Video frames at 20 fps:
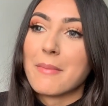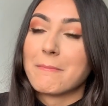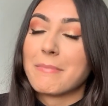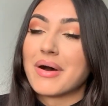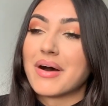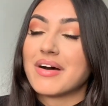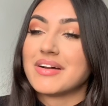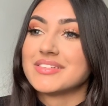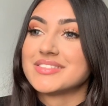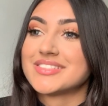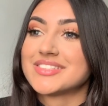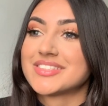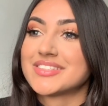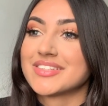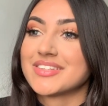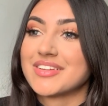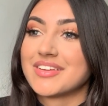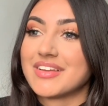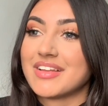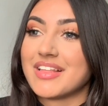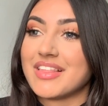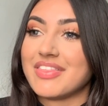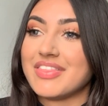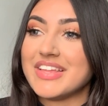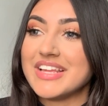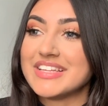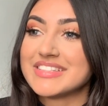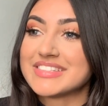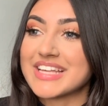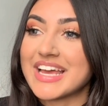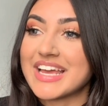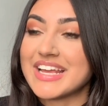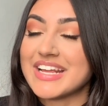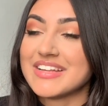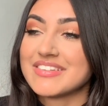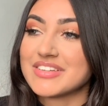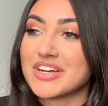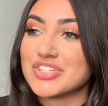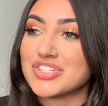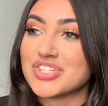but these
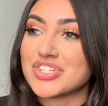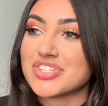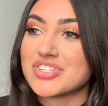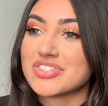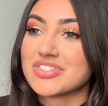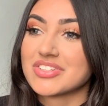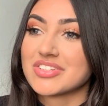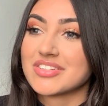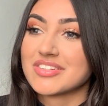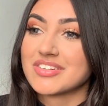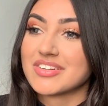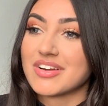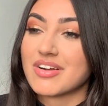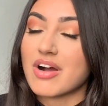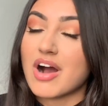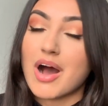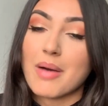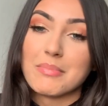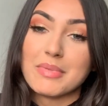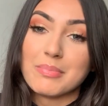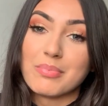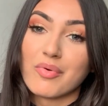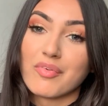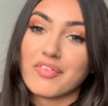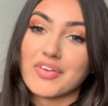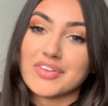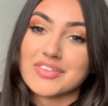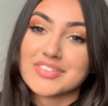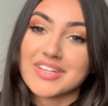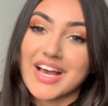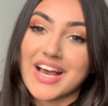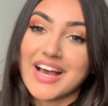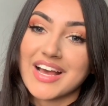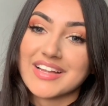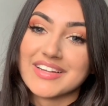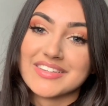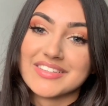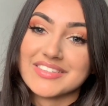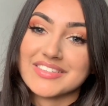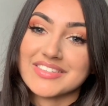days I just can't be bothered,
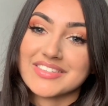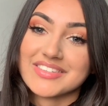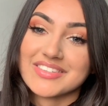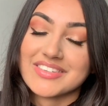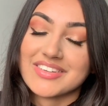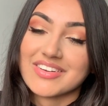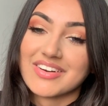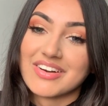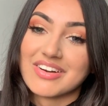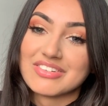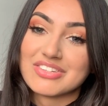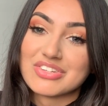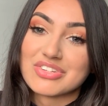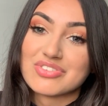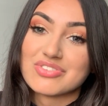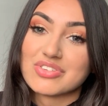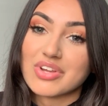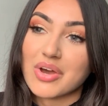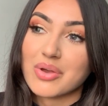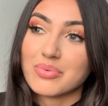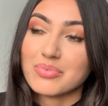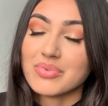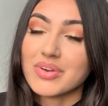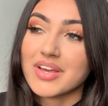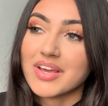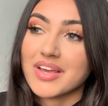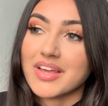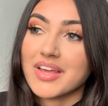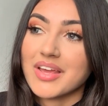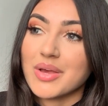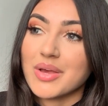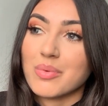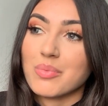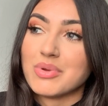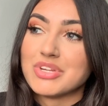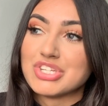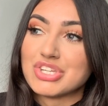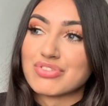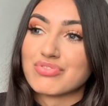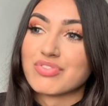and I just don't,
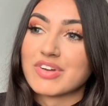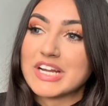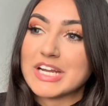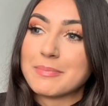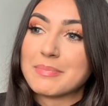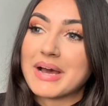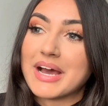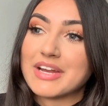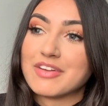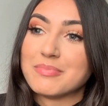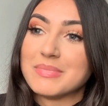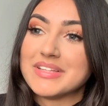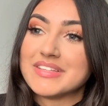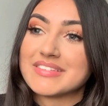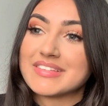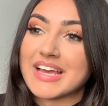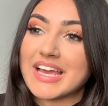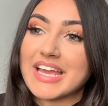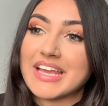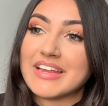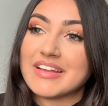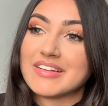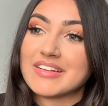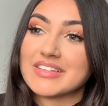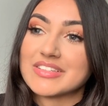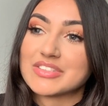which is really bad of me to say.